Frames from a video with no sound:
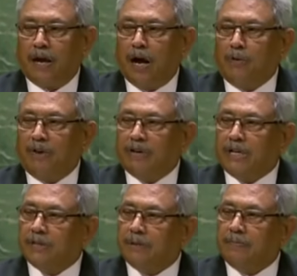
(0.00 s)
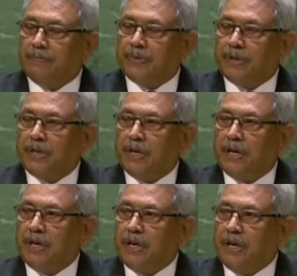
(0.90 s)
However,
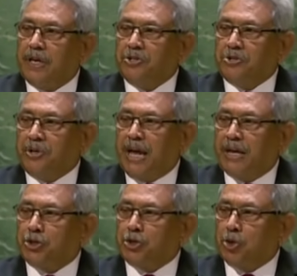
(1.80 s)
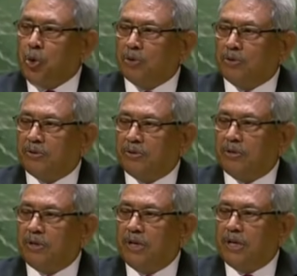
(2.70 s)
history has shown
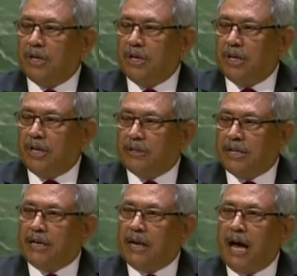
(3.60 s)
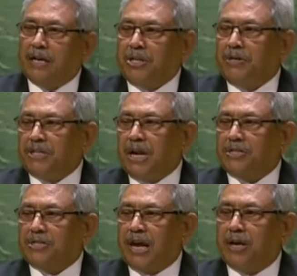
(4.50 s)
that lasting
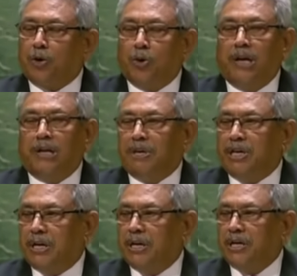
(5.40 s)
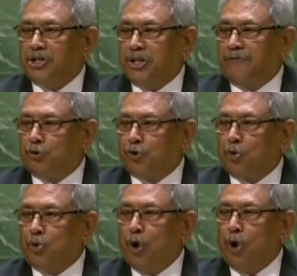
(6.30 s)
results can only be achieved
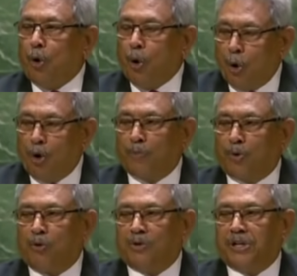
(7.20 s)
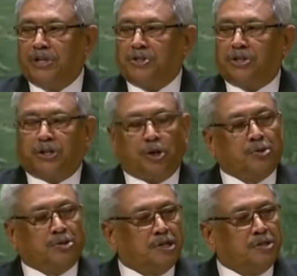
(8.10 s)
through homegrown
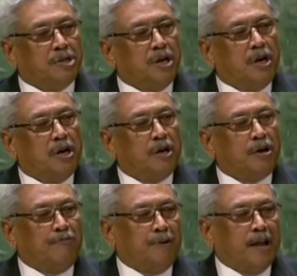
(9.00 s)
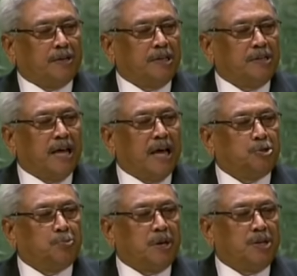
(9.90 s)
institutions reflecting the
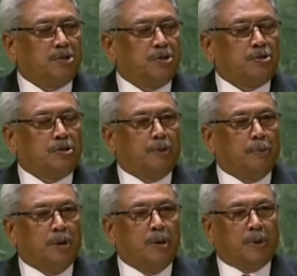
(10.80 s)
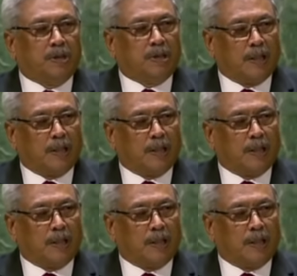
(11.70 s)
aspirations of the people.